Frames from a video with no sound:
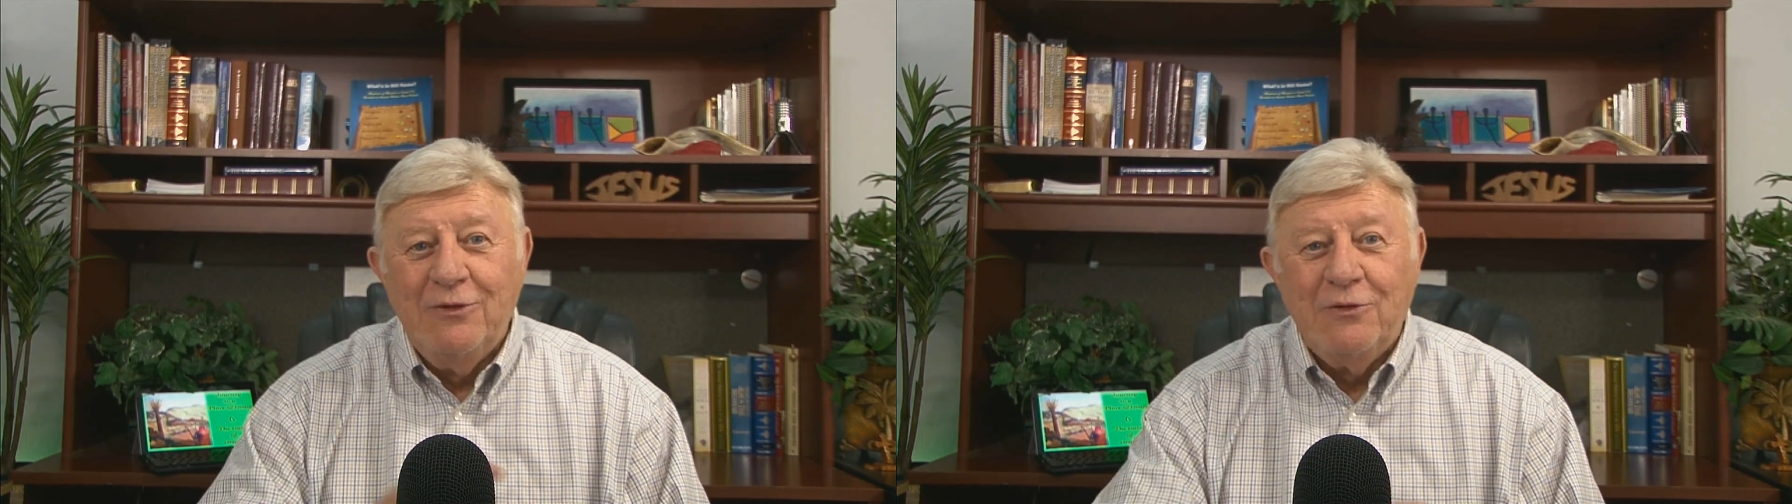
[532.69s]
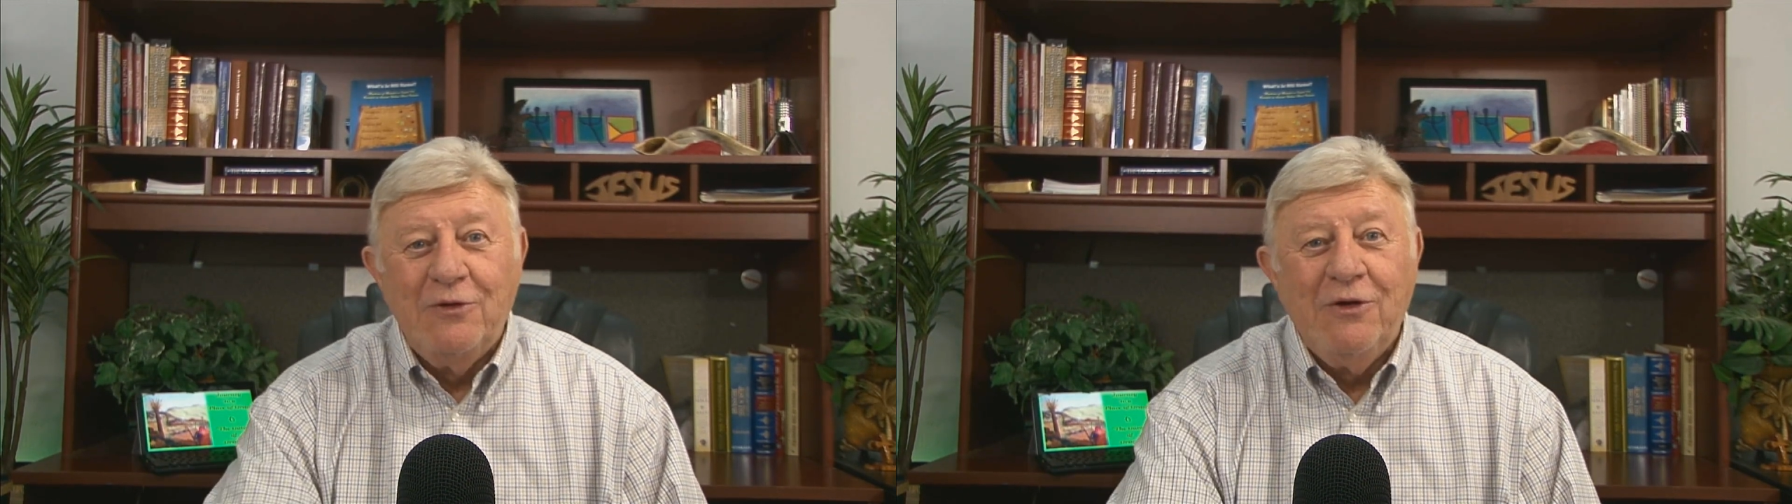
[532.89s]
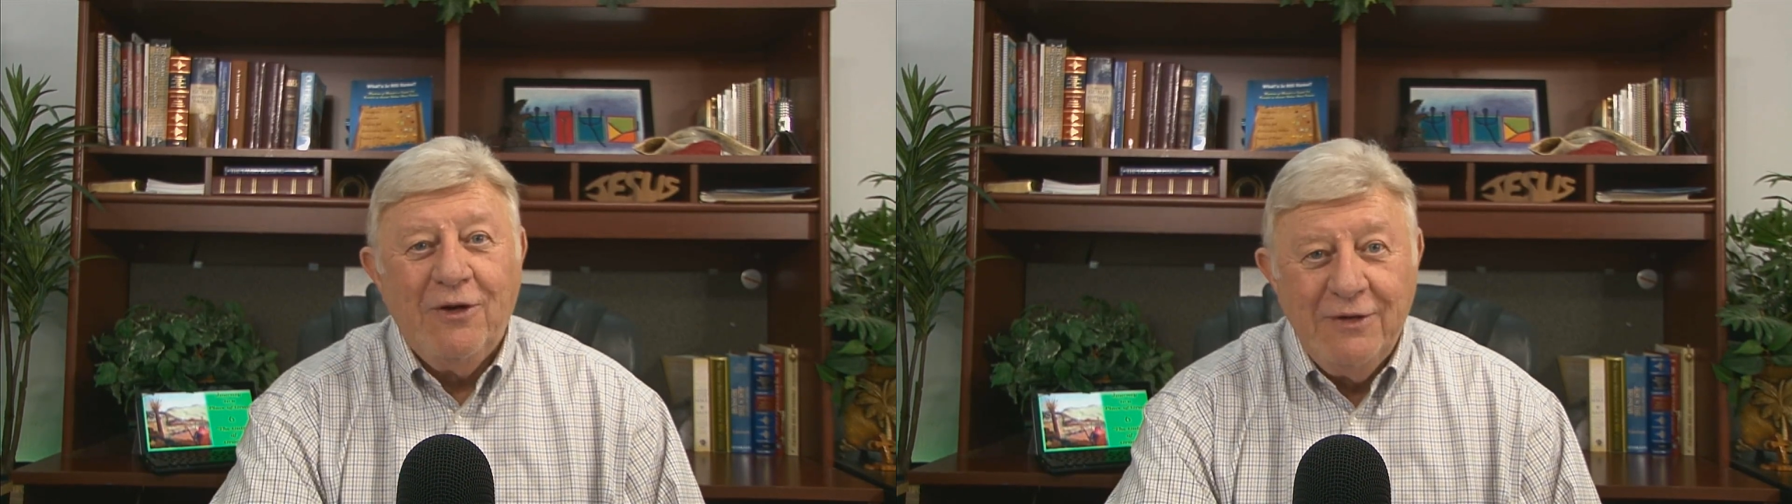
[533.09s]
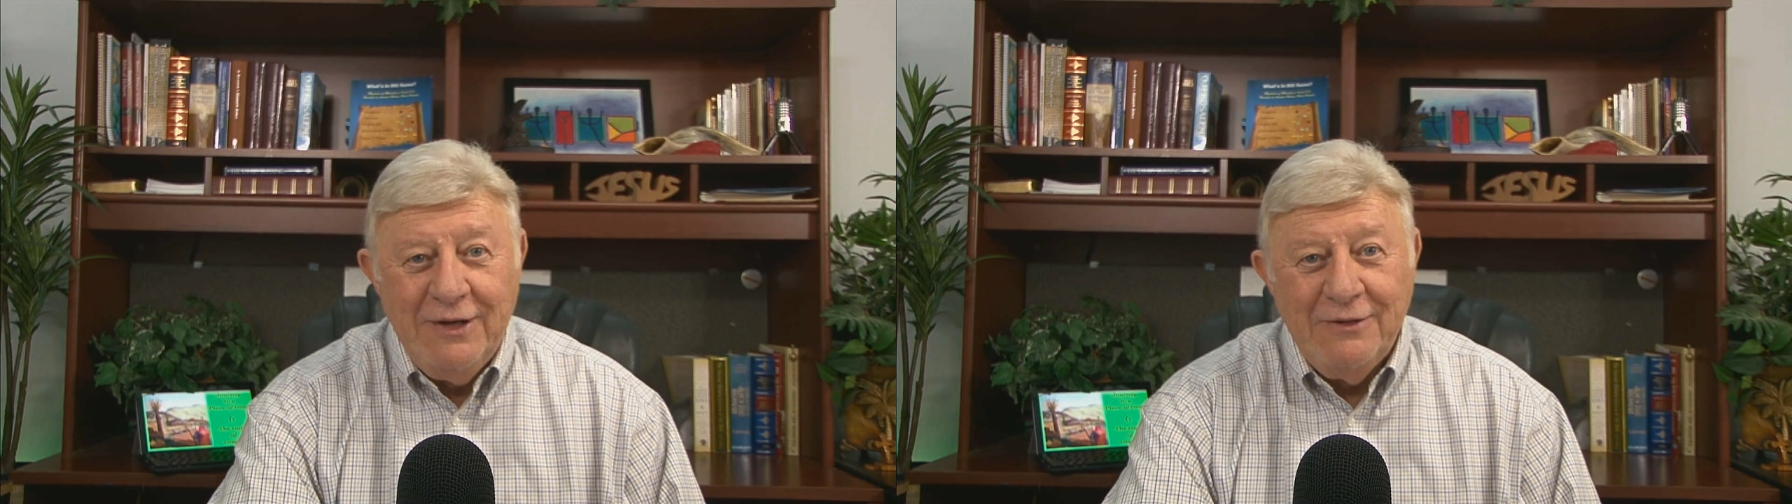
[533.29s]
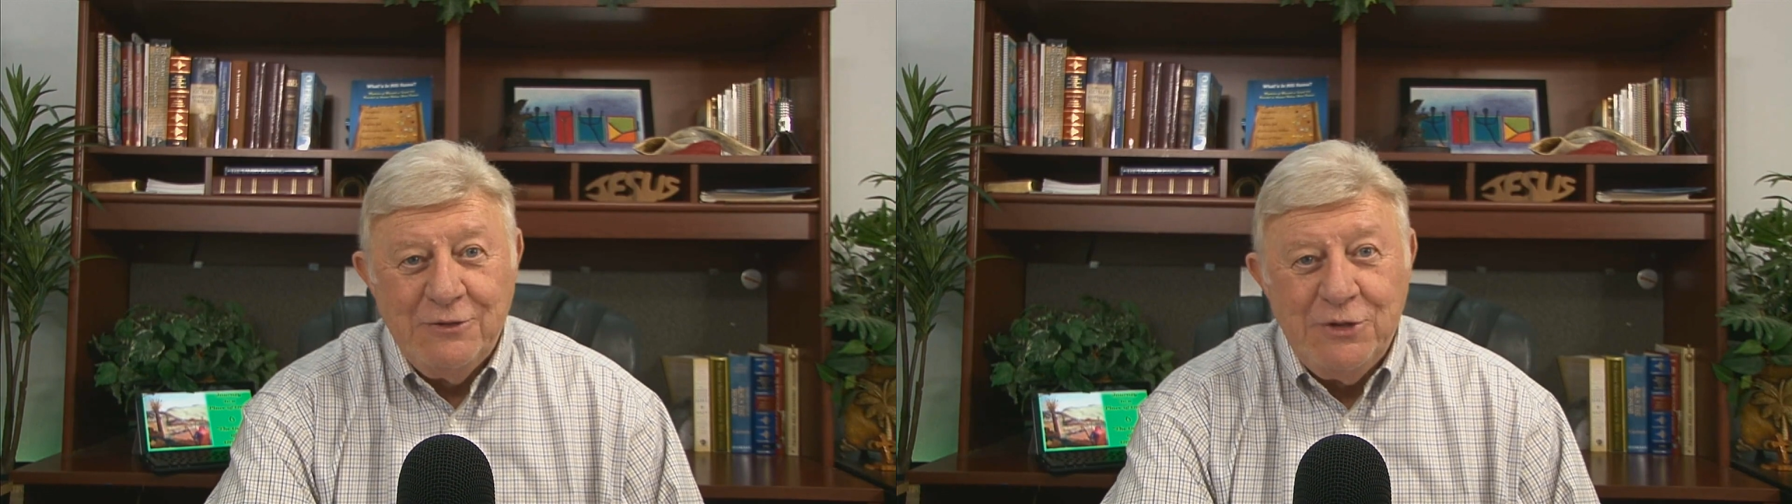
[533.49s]
local car
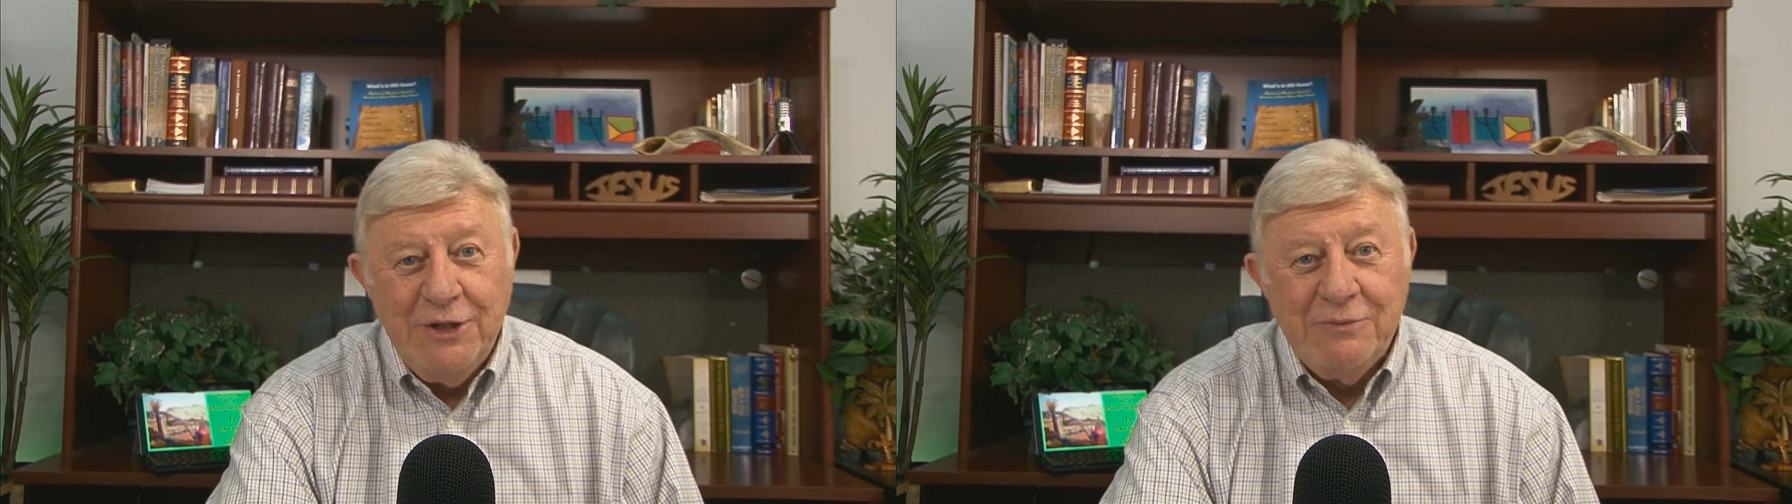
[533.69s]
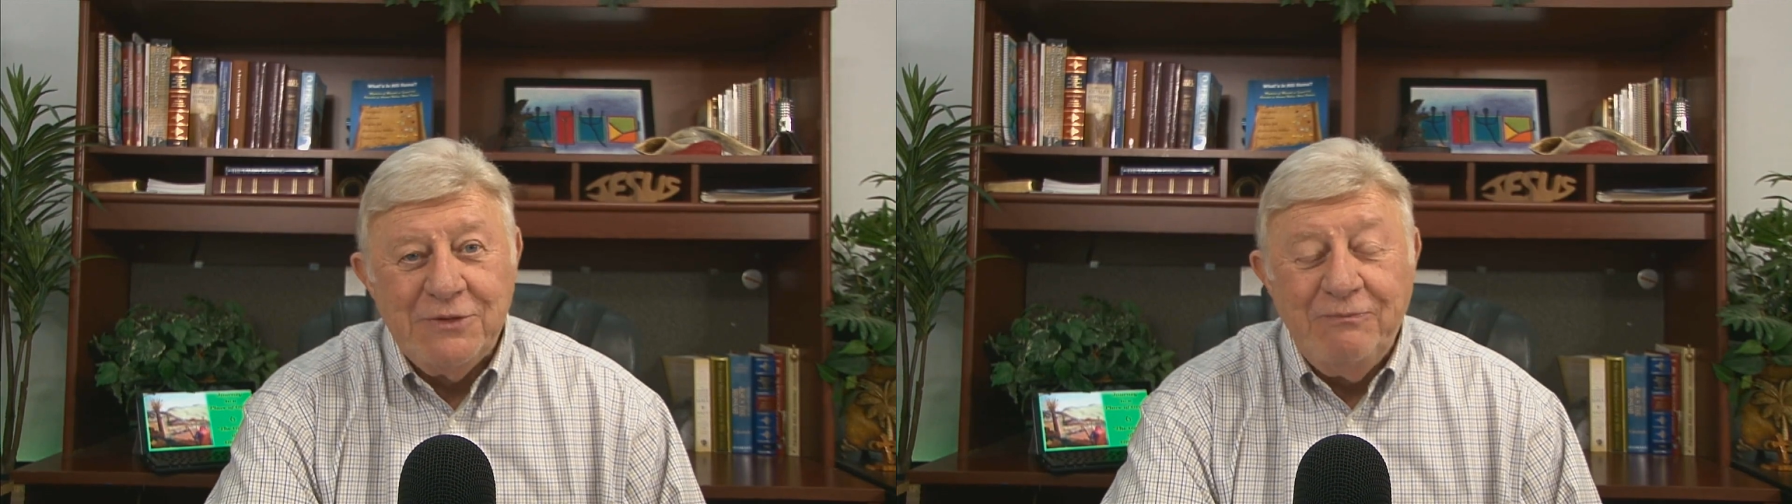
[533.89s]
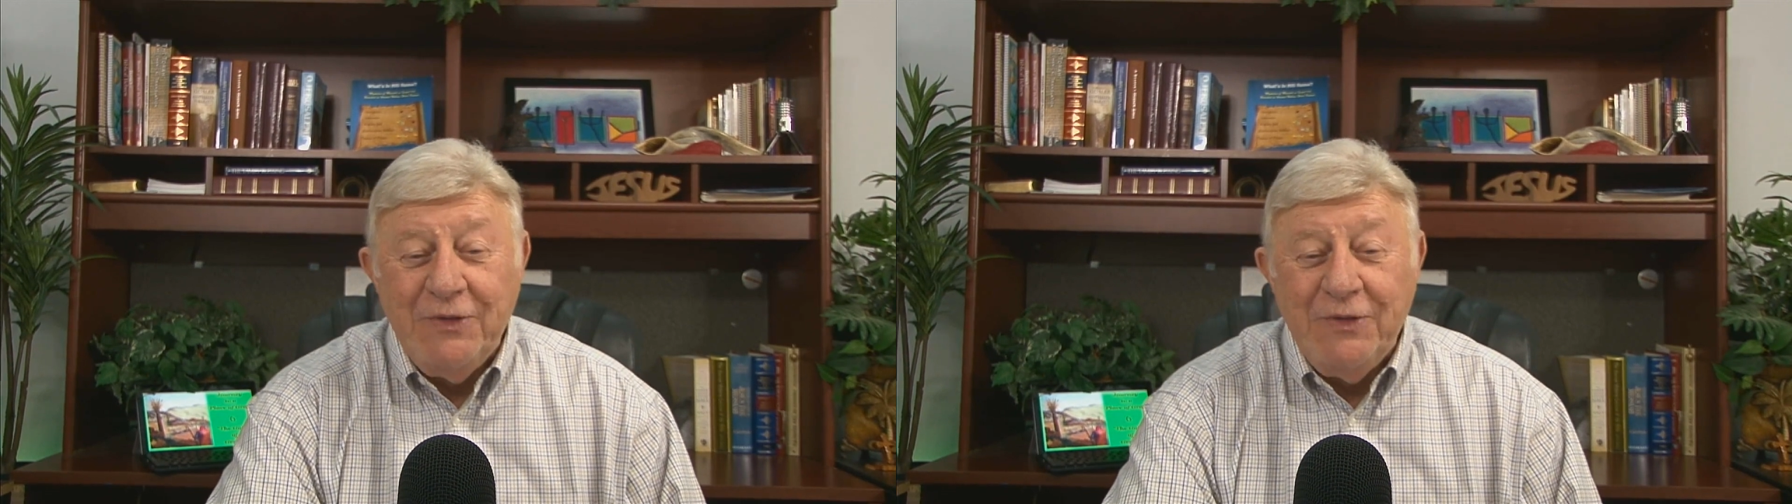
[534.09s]
dealerships,